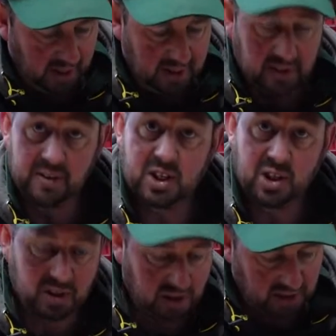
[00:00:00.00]
that
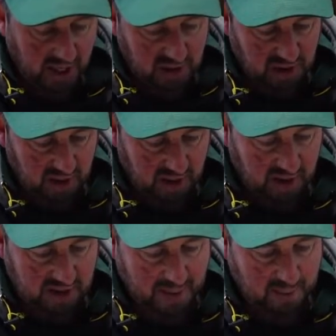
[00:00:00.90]
this
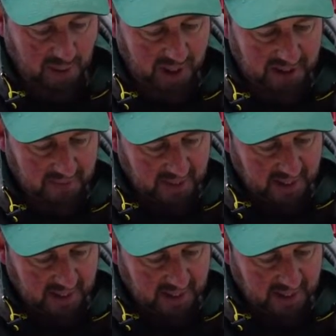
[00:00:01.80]
assembly